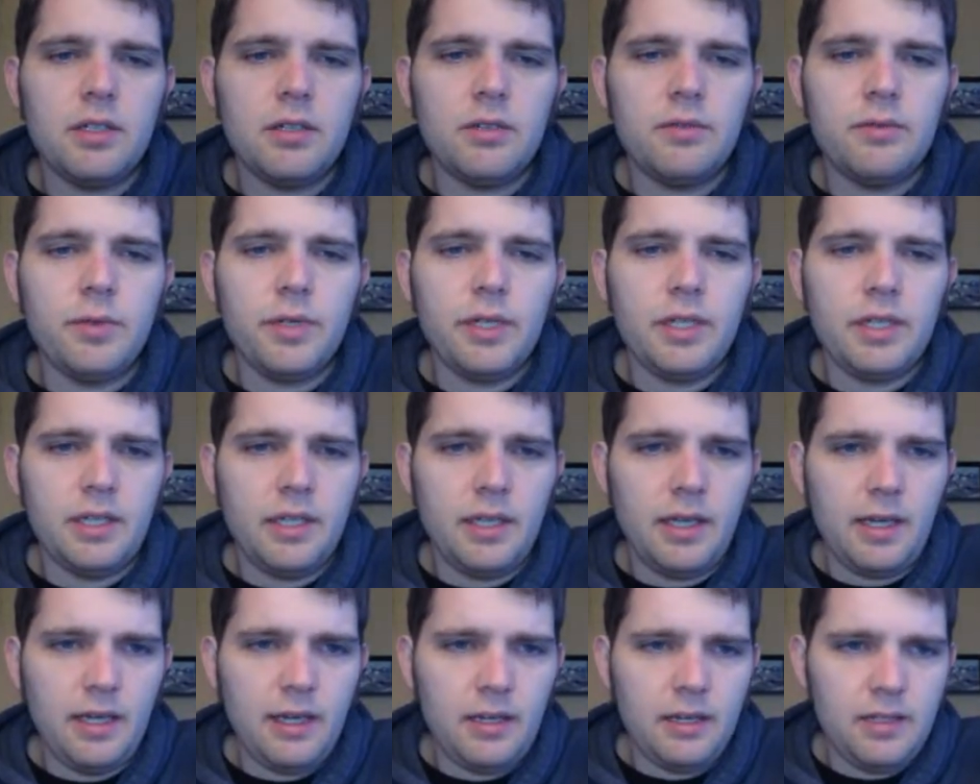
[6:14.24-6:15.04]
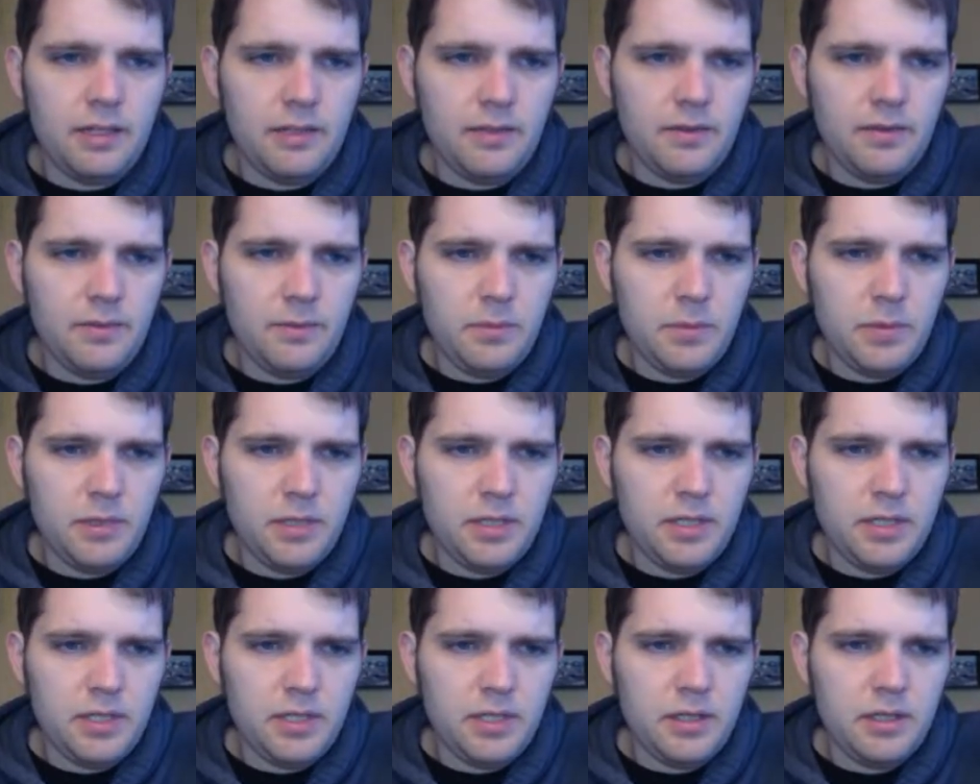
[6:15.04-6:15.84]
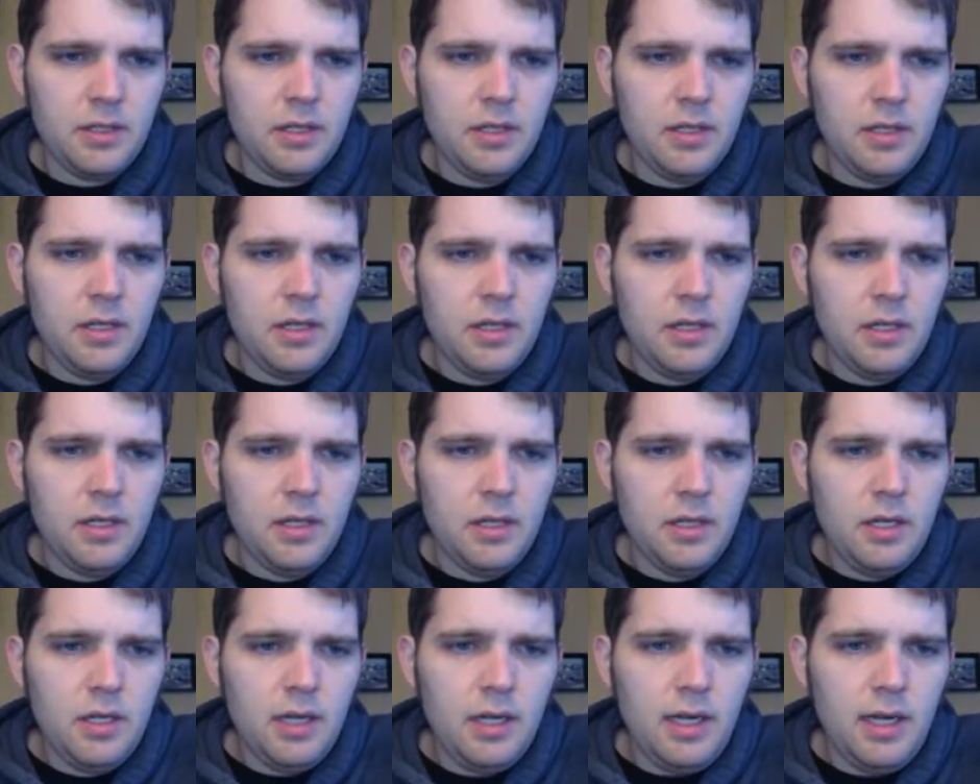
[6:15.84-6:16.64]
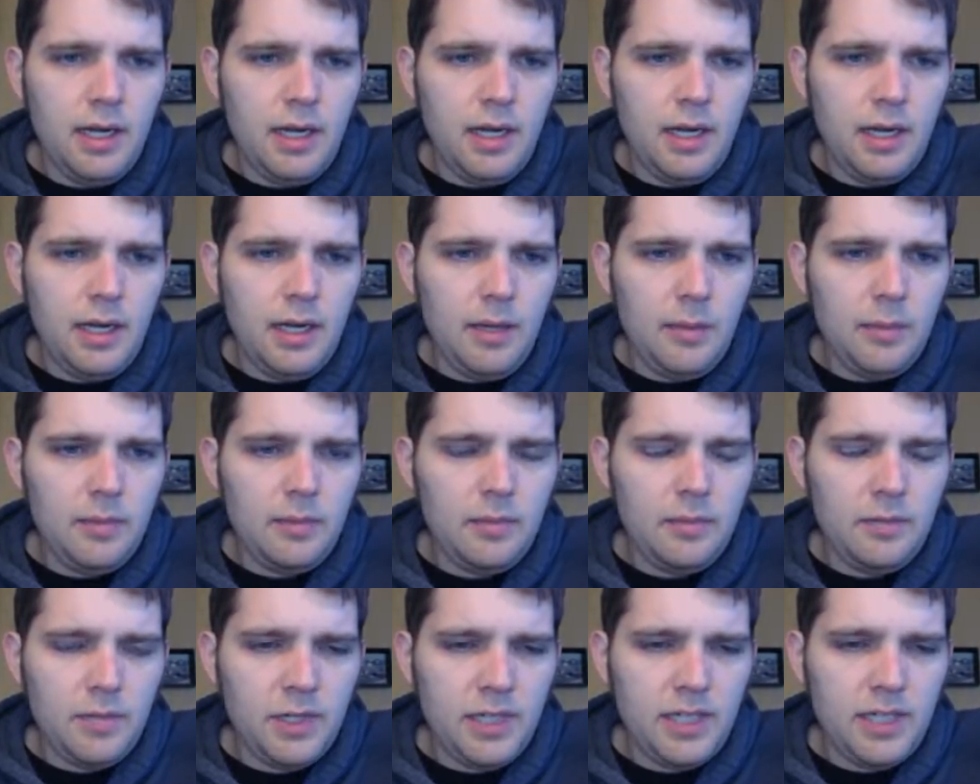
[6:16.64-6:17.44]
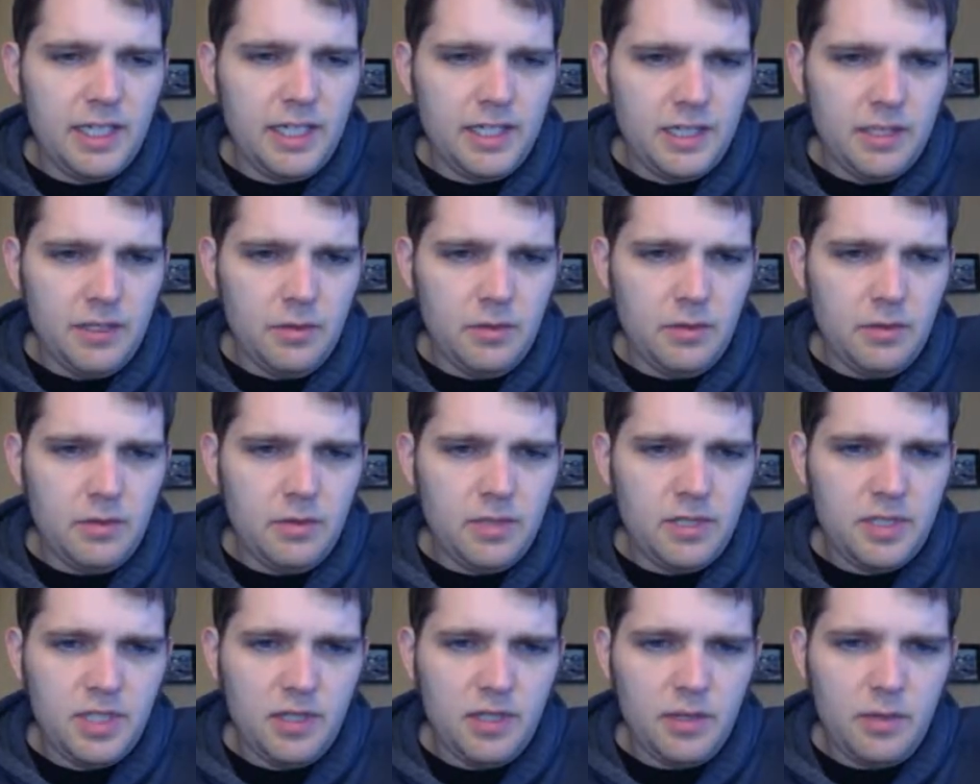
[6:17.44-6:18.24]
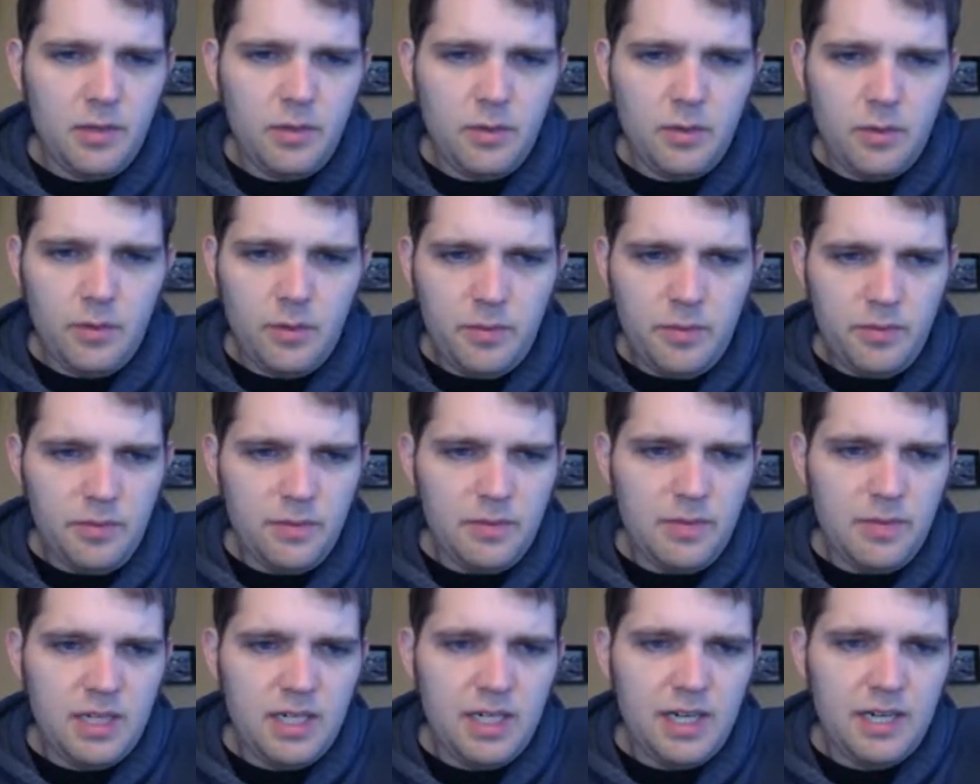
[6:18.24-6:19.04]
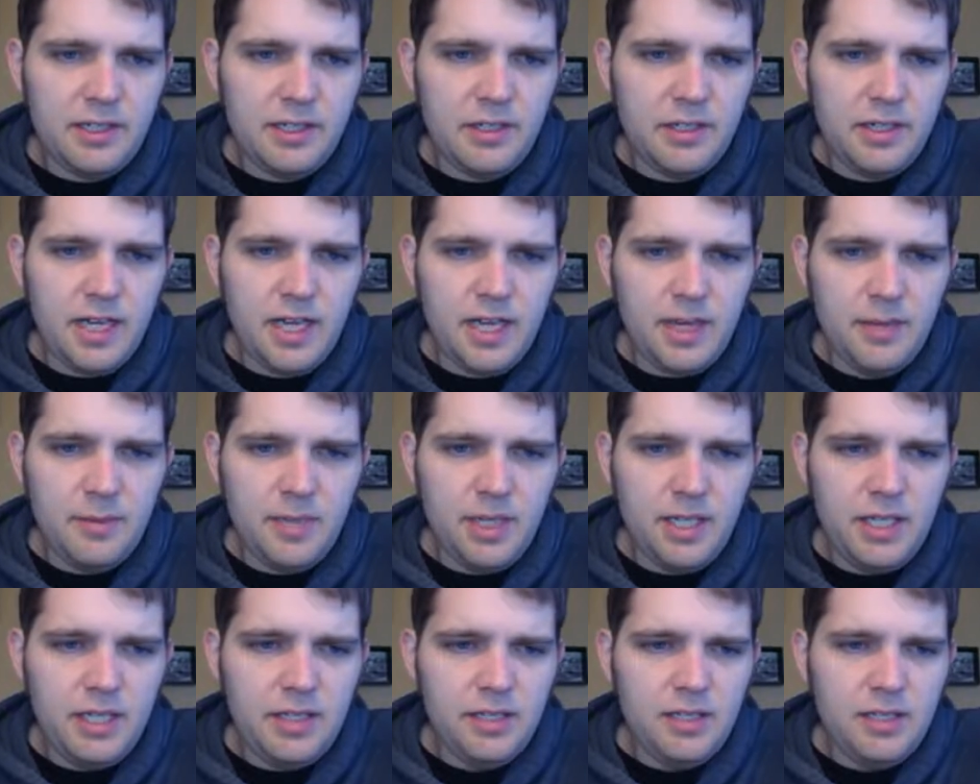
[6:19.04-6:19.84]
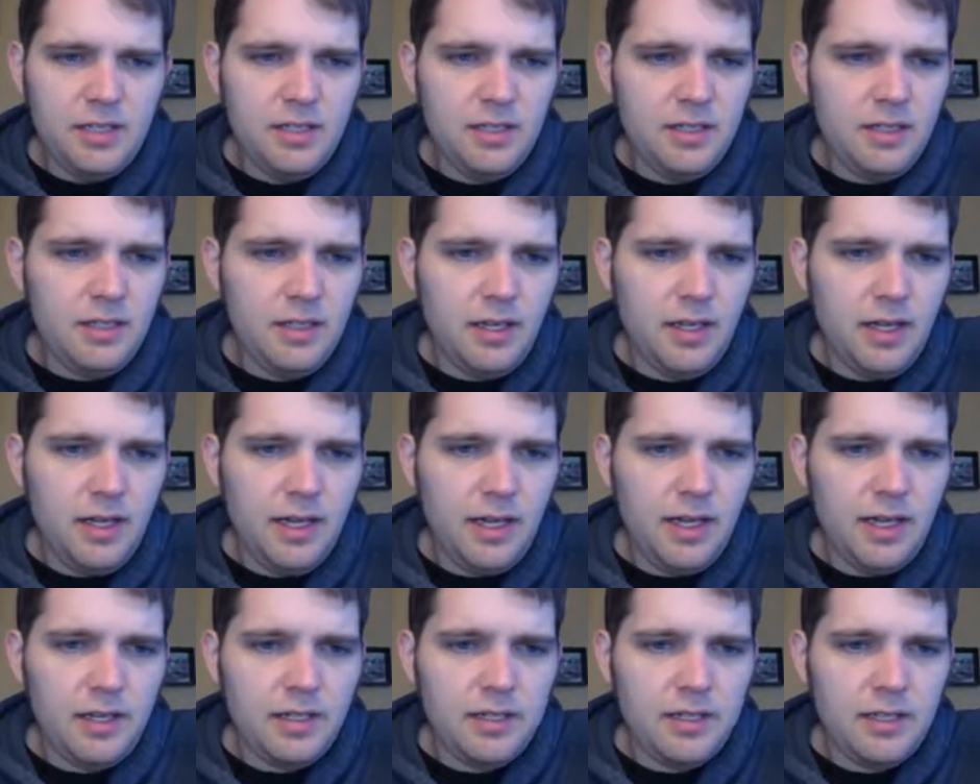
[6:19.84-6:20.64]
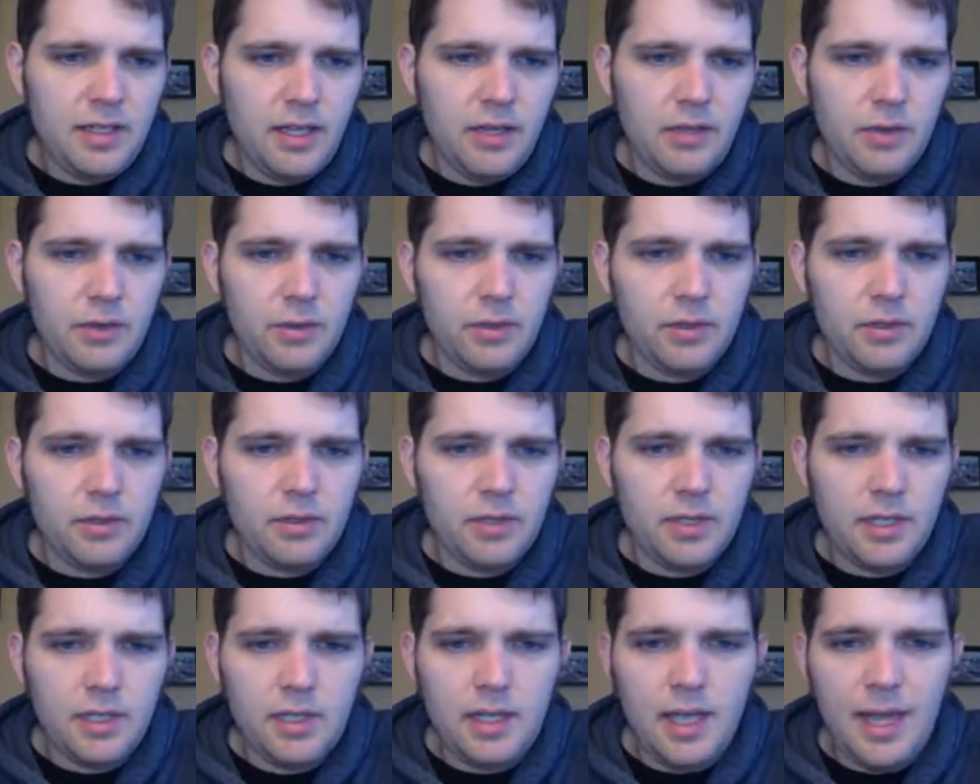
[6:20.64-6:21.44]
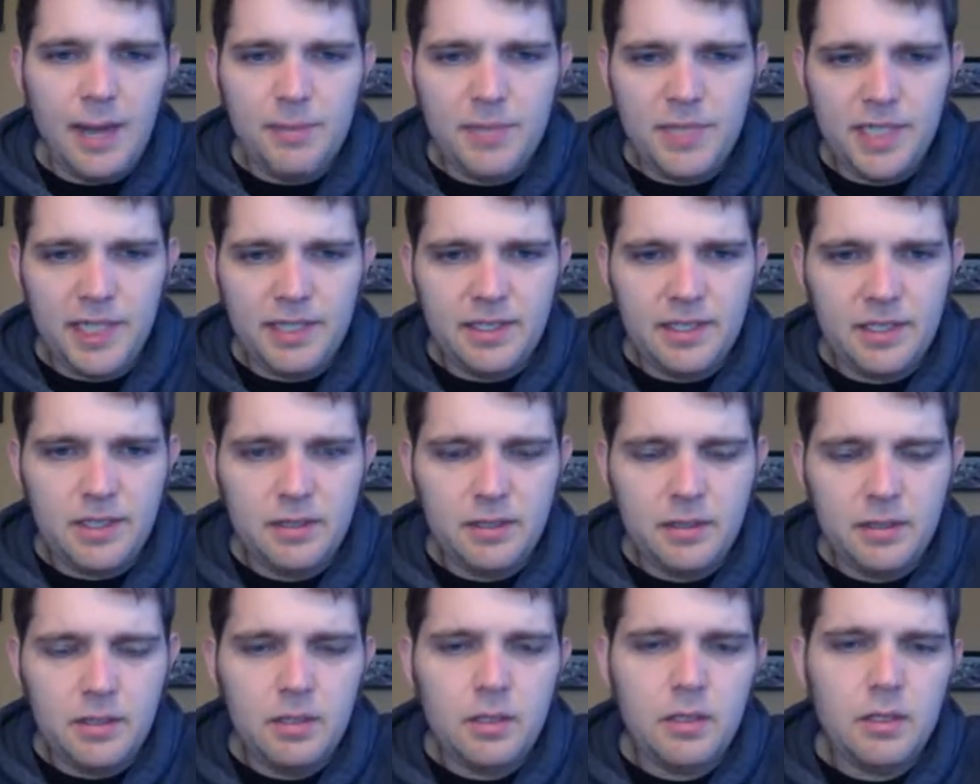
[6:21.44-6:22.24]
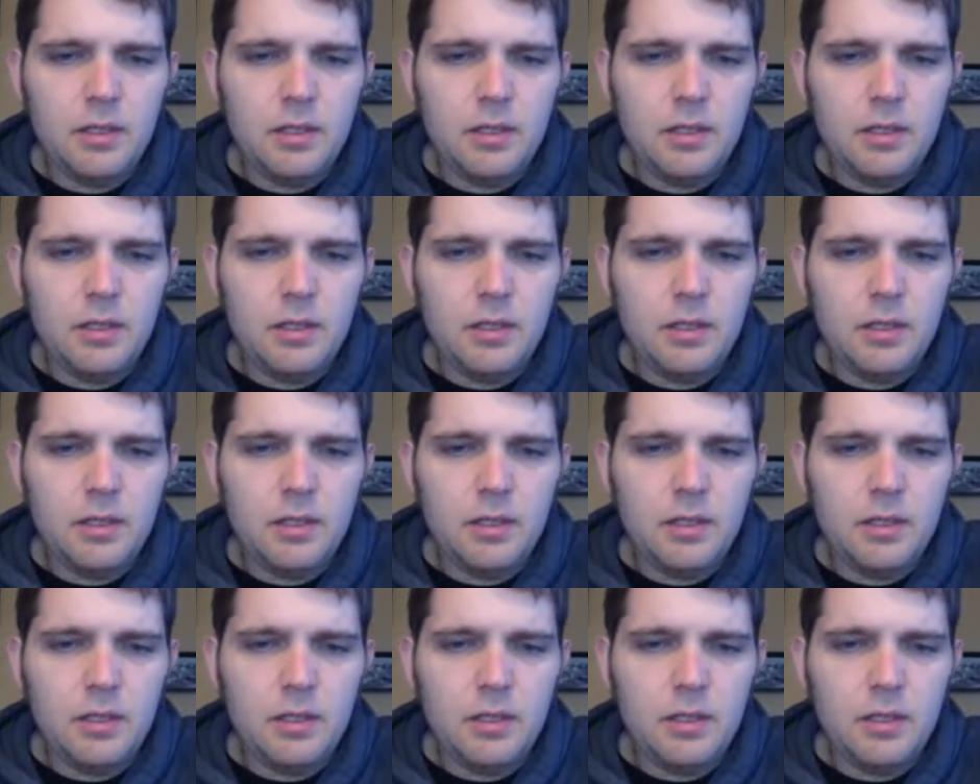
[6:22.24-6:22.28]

So if we click on this person, what did they do? So the doctor came in and they ordered a lab test.